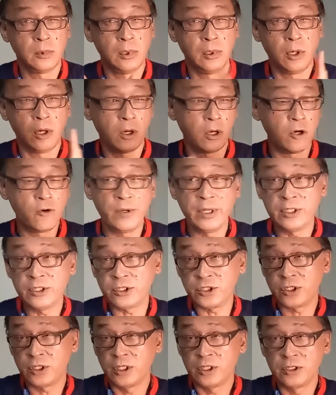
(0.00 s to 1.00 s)

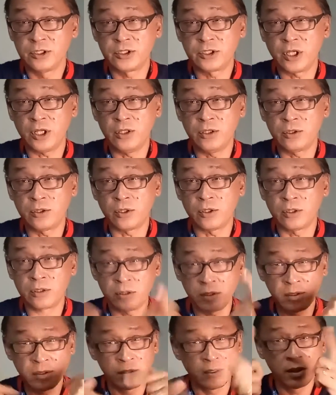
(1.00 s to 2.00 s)
Orange skin tone,
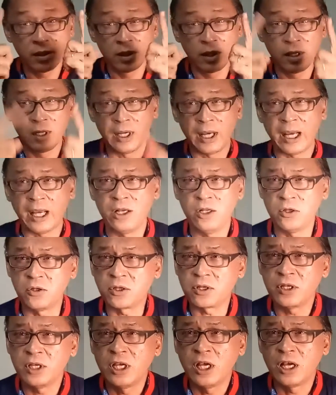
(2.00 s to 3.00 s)
I look
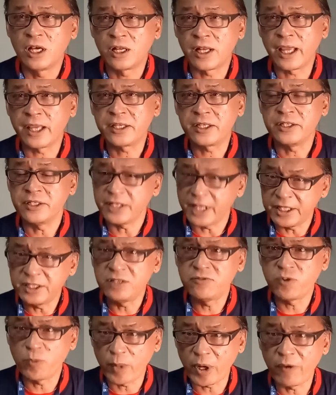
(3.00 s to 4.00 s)
like a Native
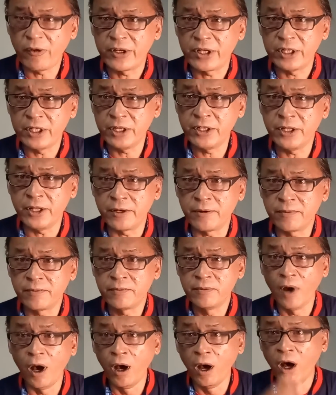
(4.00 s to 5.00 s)
American Indian.
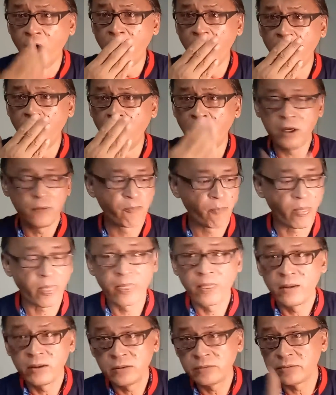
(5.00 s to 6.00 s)
Oh,
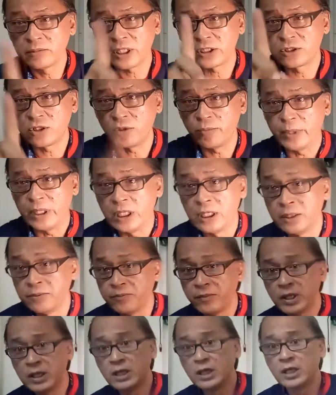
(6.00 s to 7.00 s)
that's not me.
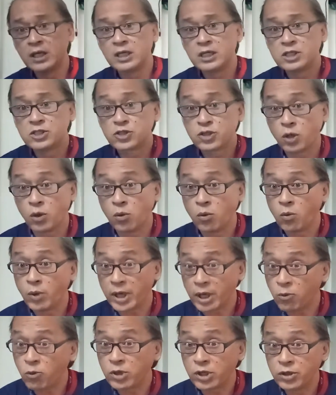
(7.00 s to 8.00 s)
So what I
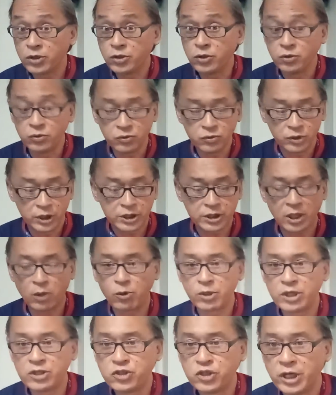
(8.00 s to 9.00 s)
want to do is I want
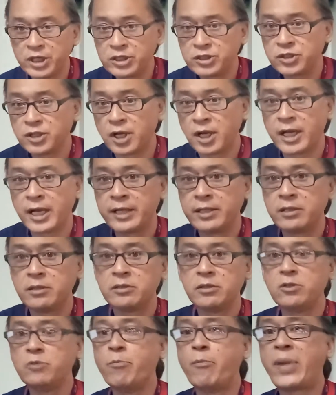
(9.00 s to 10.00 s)
to change the light
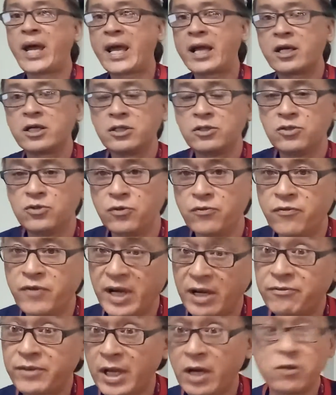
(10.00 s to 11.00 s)
back to
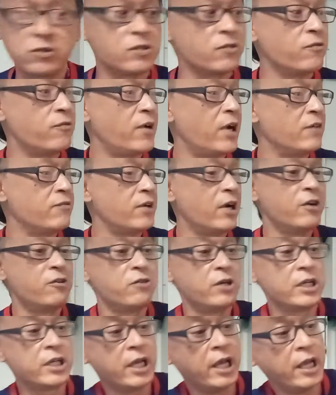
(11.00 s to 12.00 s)

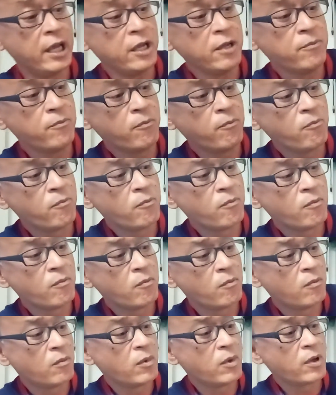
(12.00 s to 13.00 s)
5500K,
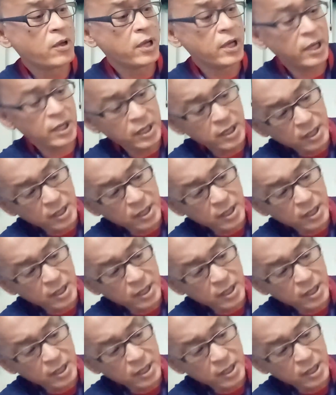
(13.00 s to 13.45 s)
okay,